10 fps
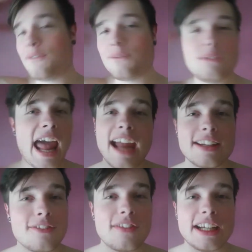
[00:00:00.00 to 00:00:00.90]

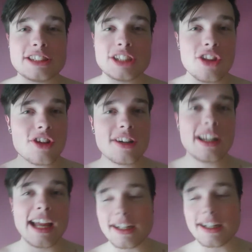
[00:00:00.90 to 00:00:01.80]
activation, third
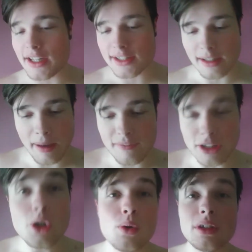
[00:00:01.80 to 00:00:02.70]
eye activation. I'm having a
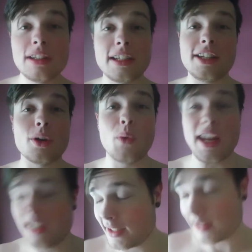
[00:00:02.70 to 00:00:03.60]
Kundalini
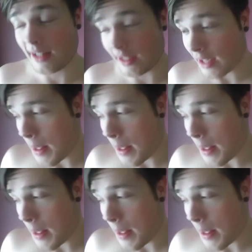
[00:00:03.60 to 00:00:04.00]
awakening, like,